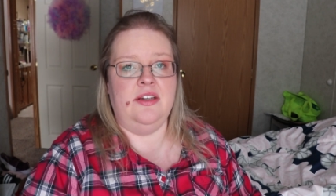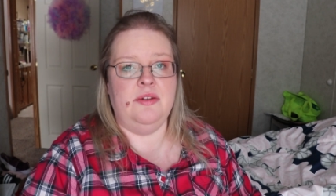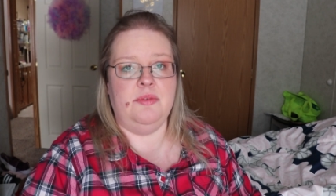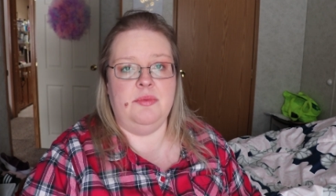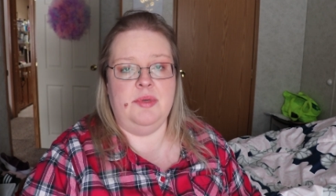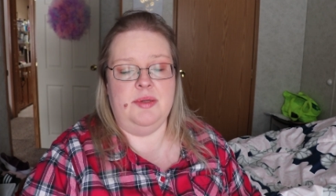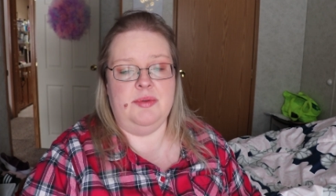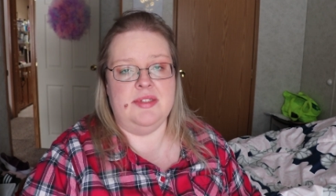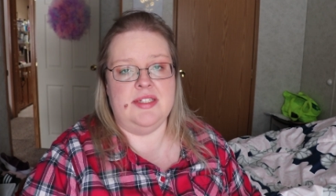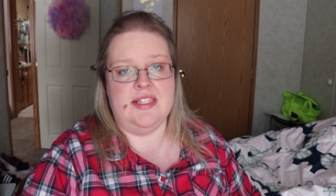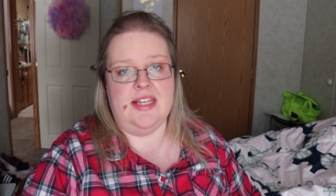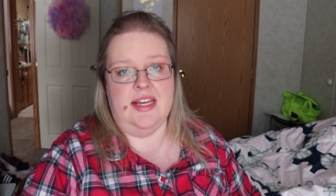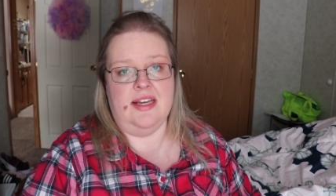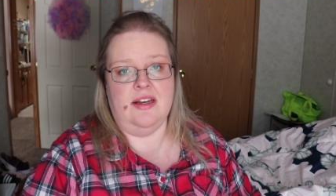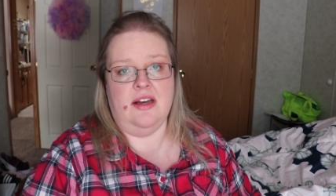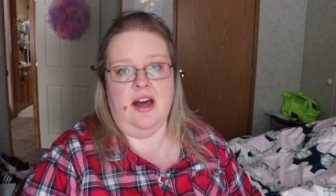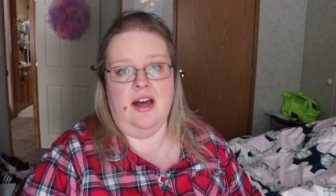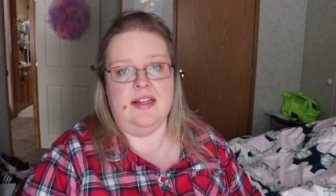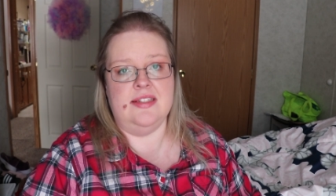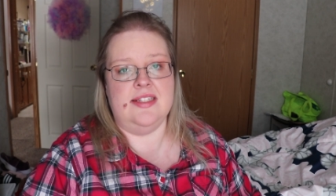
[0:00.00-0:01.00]
We would stay
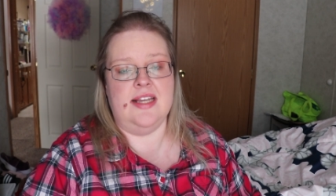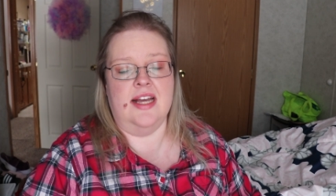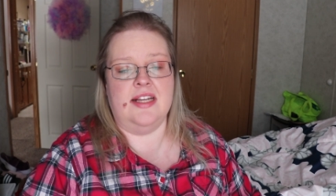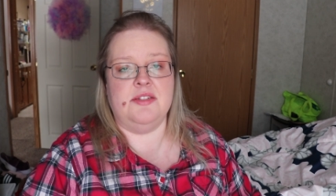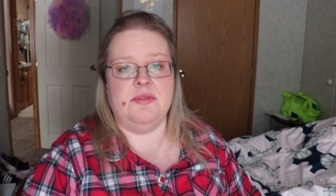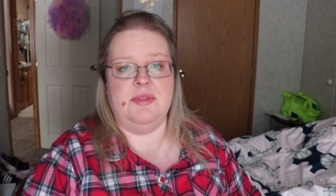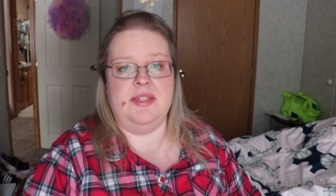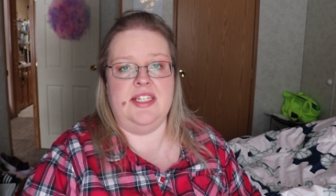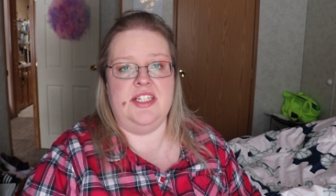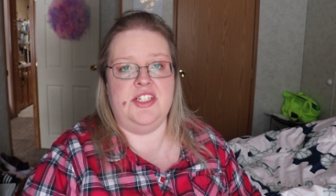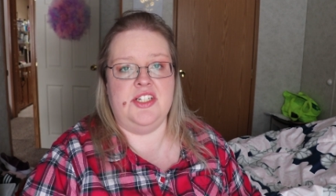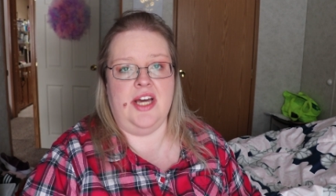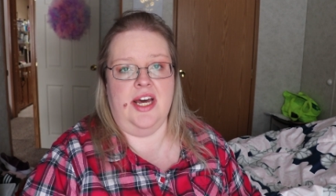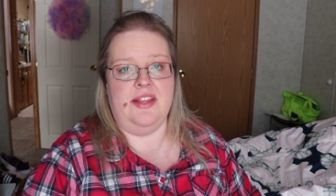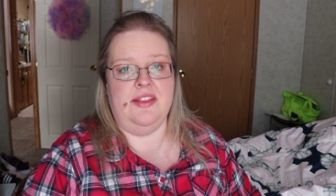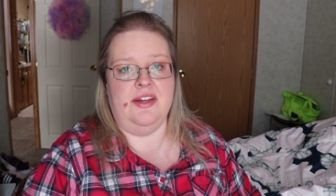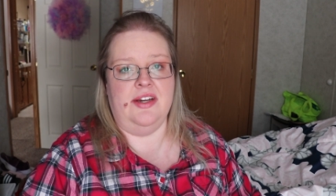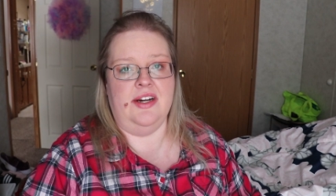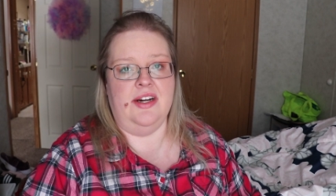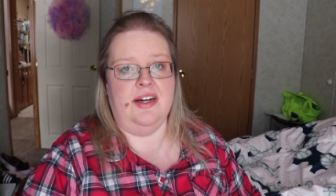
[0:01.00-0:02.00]
in contact with each
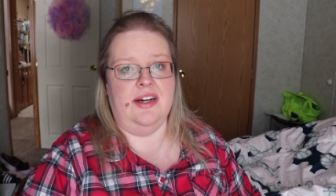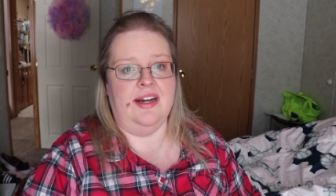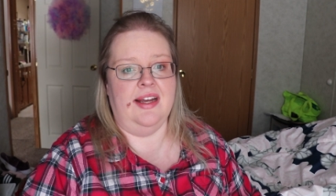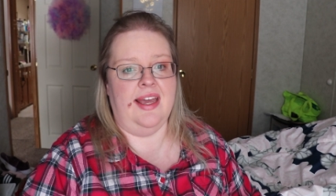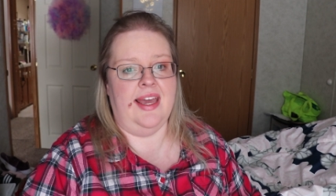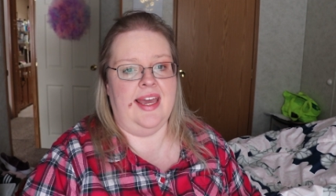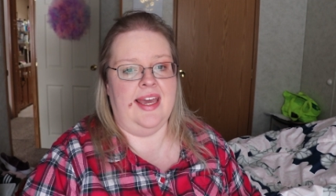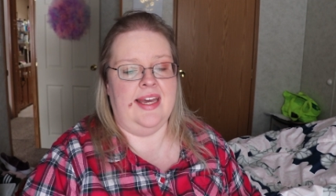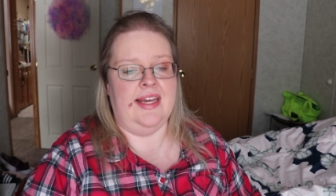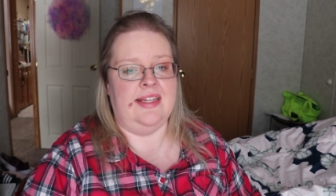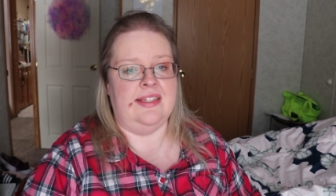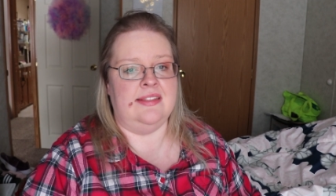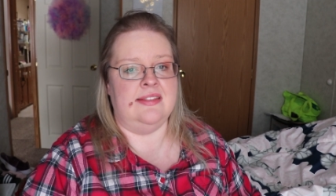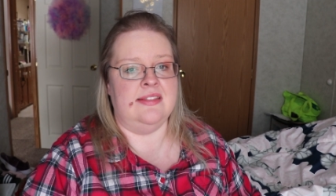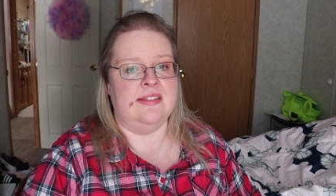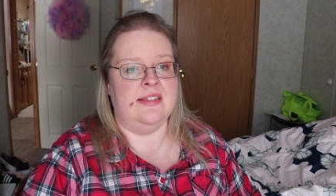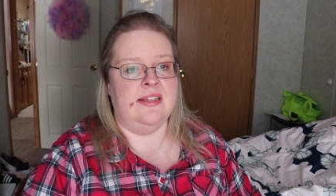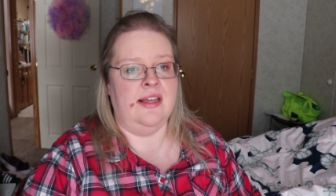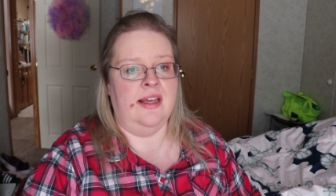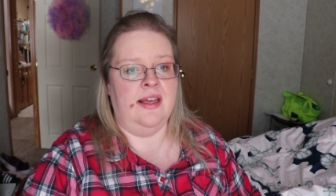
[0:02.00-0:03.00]
other
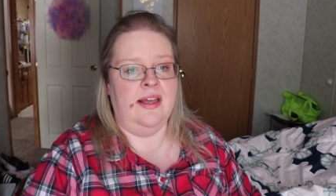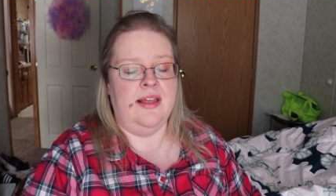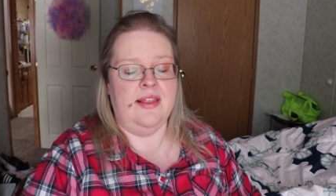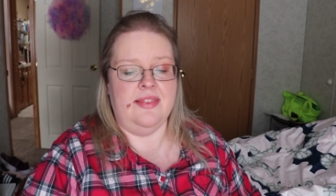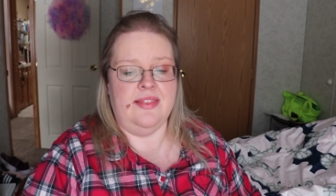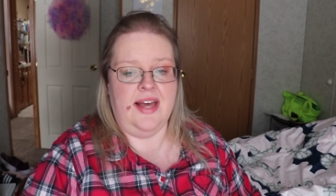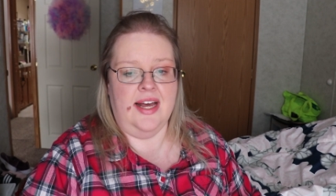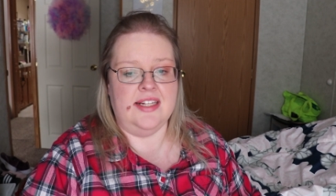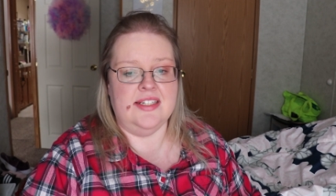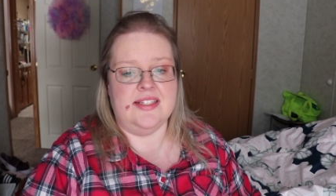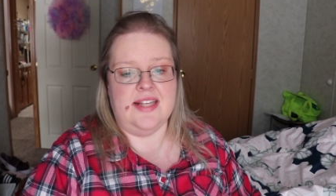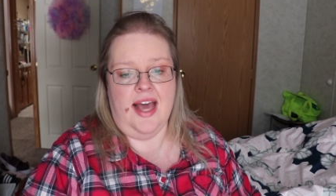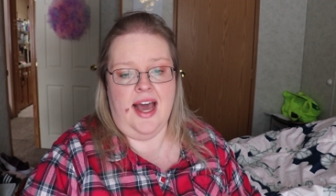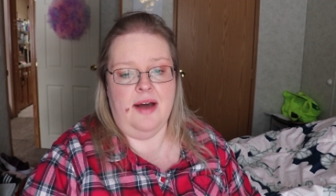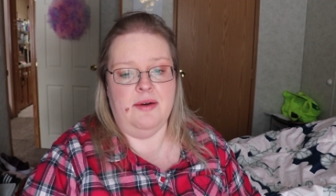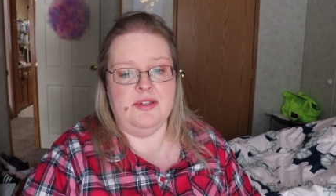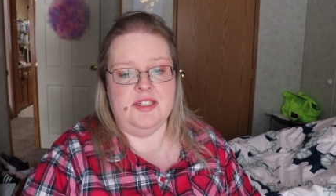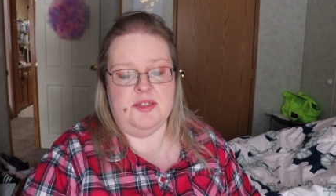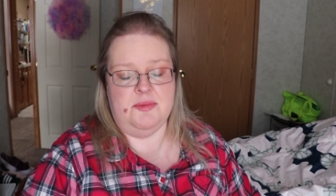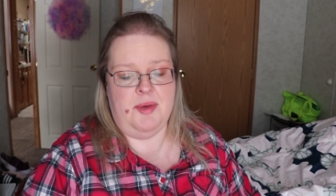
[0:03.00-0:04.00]
and that's
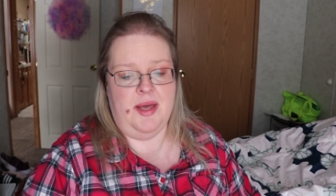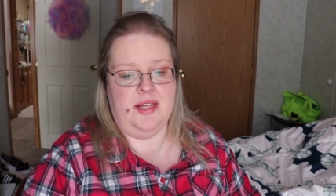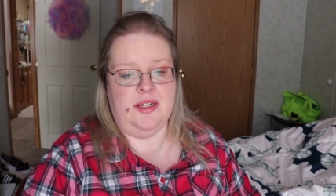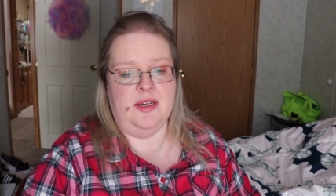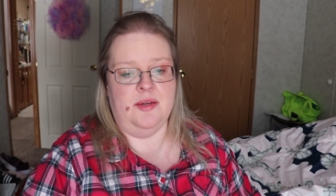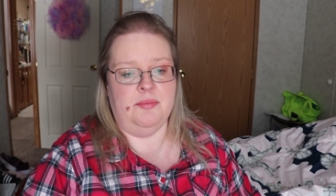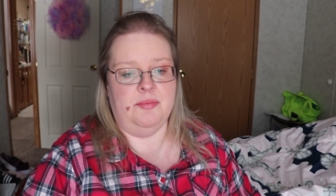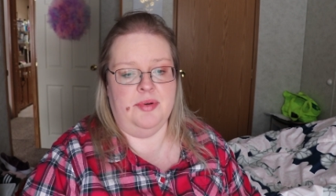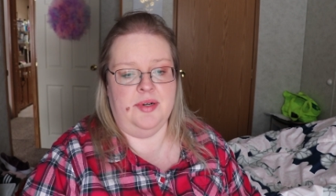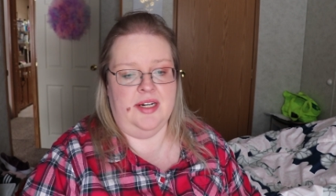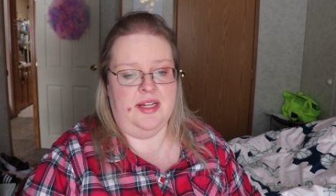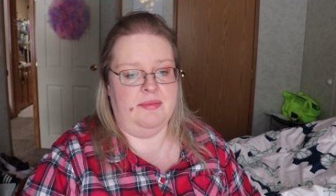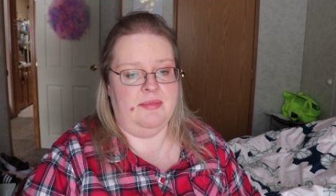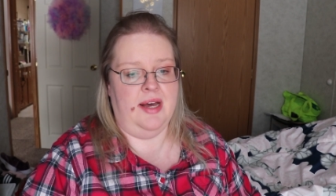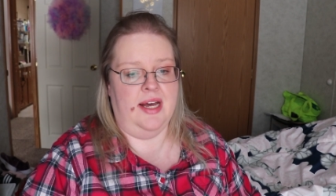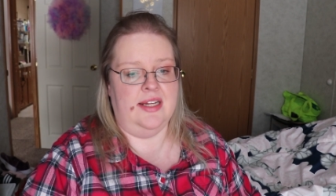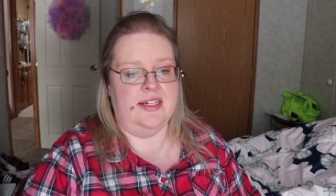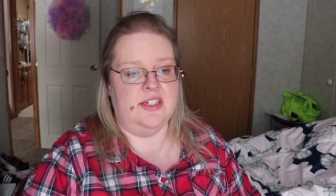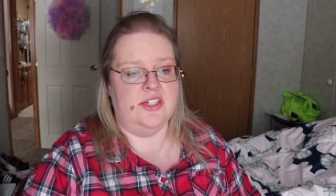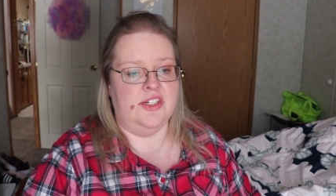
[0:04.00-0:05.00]
how it's been pretty
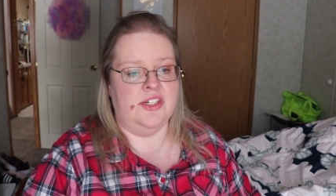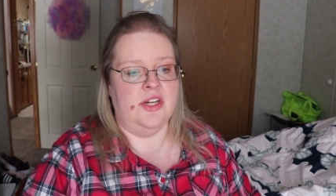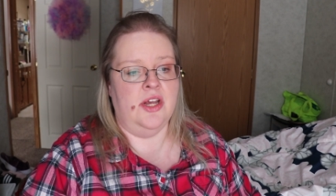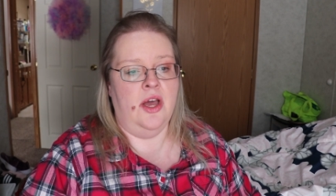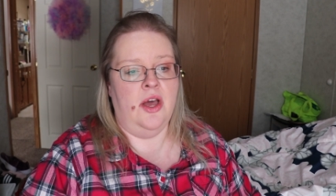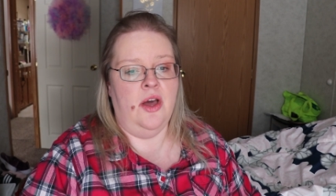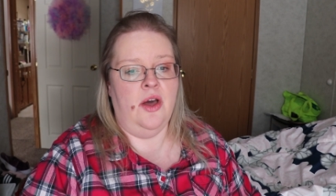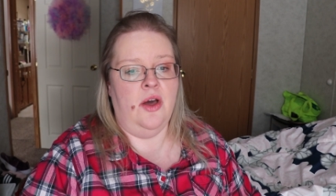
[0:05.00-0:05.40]
much